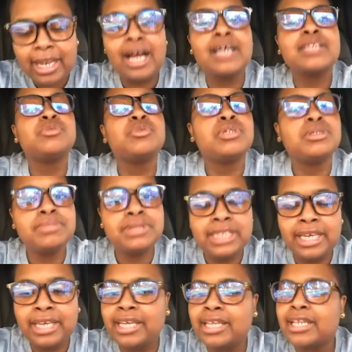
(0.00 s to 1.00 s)
That's what I'm
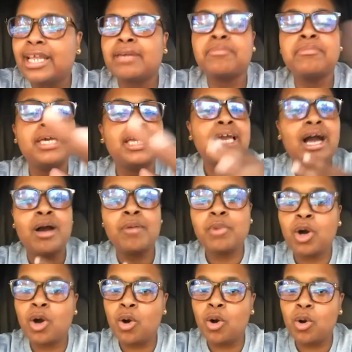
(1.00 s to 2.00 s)
saying. Like me, I'm an
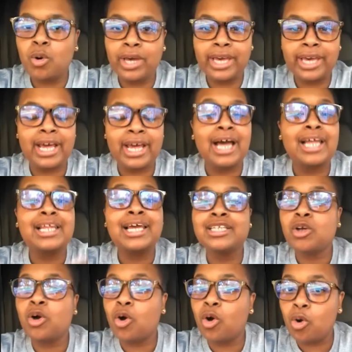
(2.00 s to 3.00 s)
old head. I like
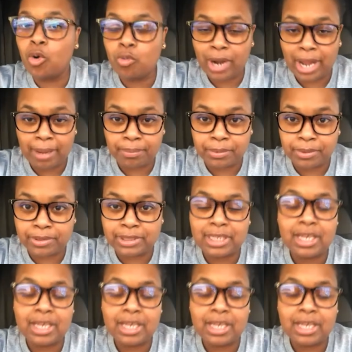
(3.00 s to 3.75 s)
the old rappers.